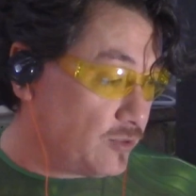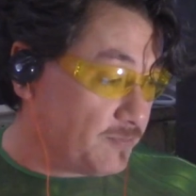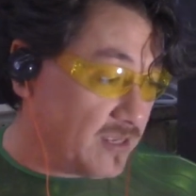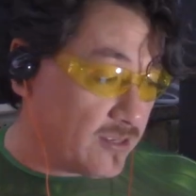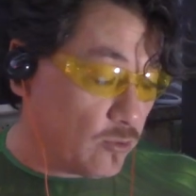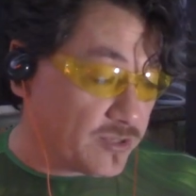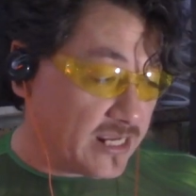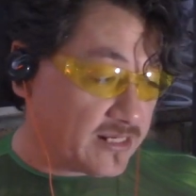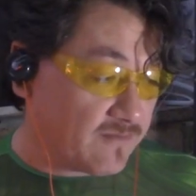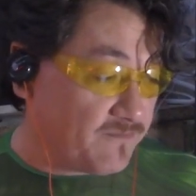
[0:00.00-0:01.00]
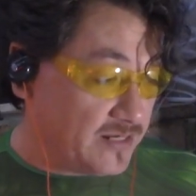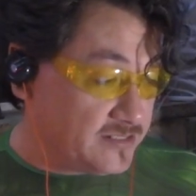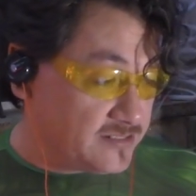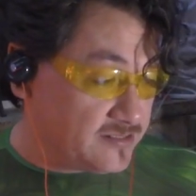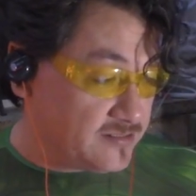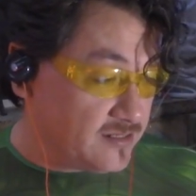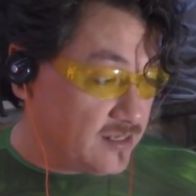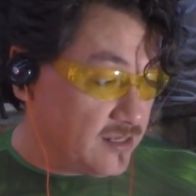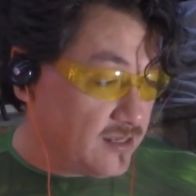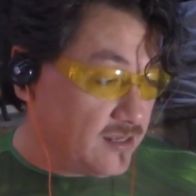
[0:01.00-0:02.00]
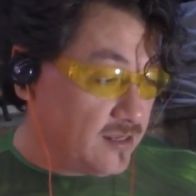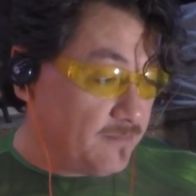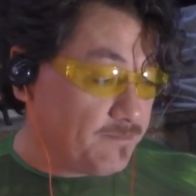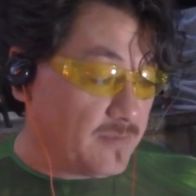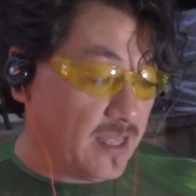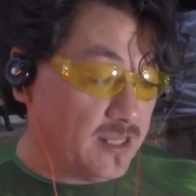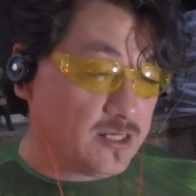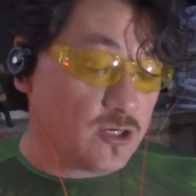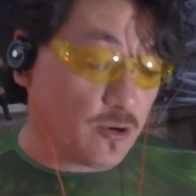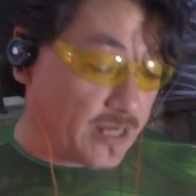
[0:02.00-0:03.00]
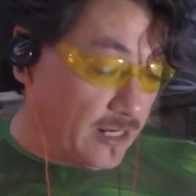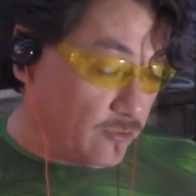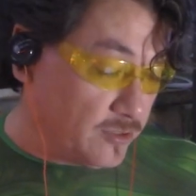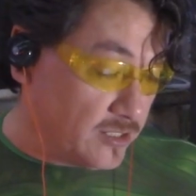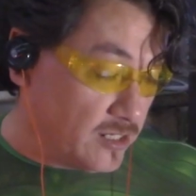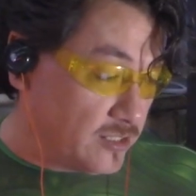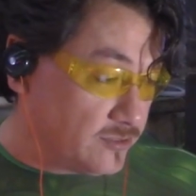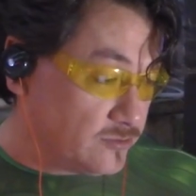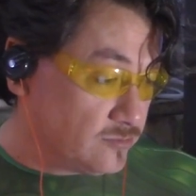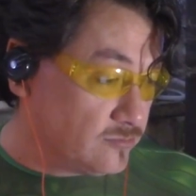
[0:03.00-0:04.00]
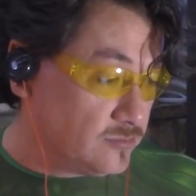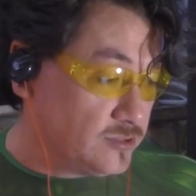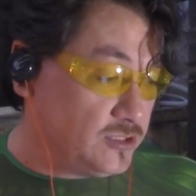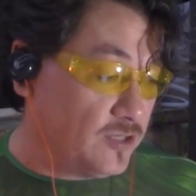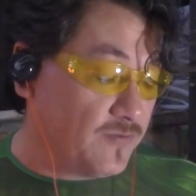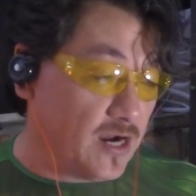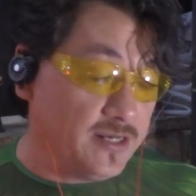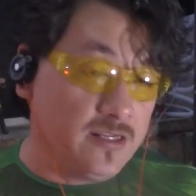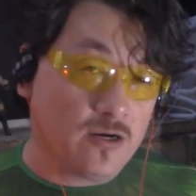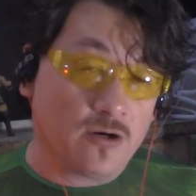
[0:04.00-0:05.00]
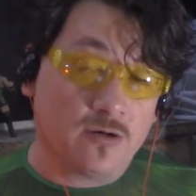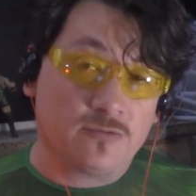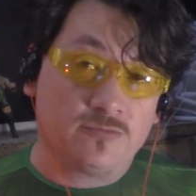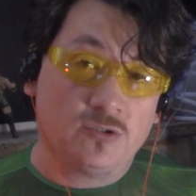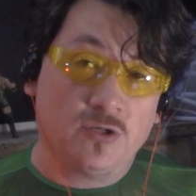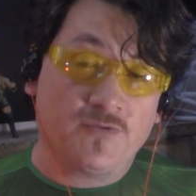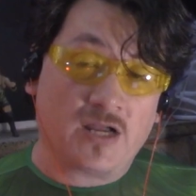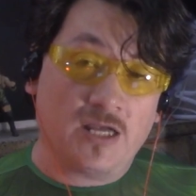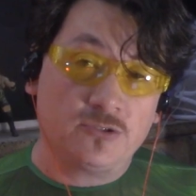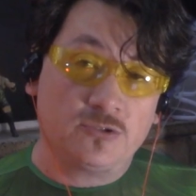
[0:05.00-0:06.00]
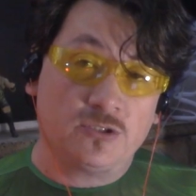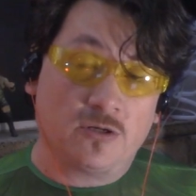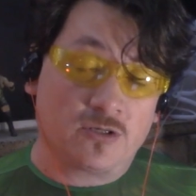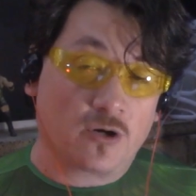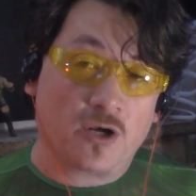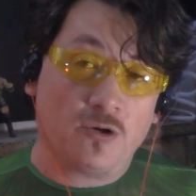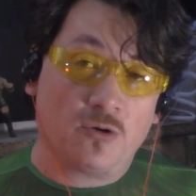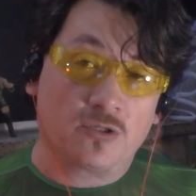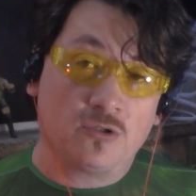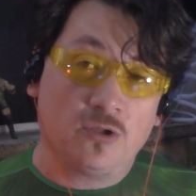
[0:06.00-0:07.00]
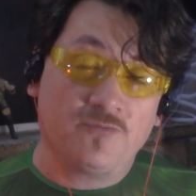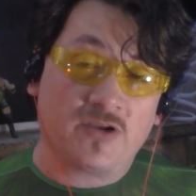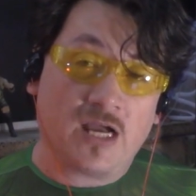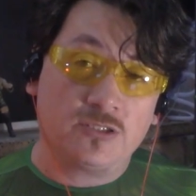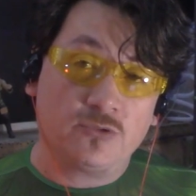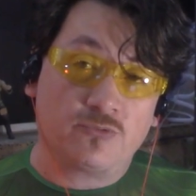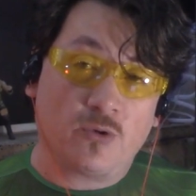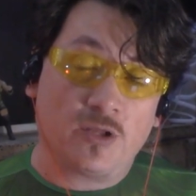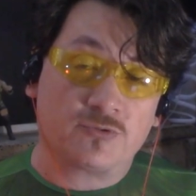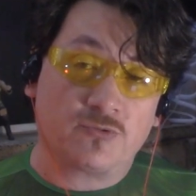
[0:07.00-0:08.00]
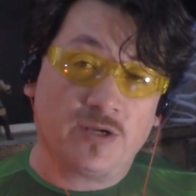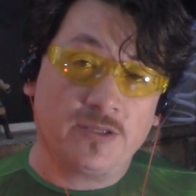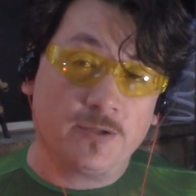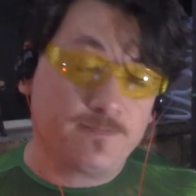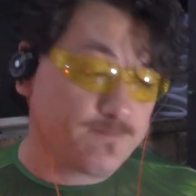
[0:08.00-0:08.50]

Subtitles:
a big goal kick to the face. And then Gargano and Giovanni, or Ludovic Kaiser, Gargano and Ludovic Kaiser roll out the ring there.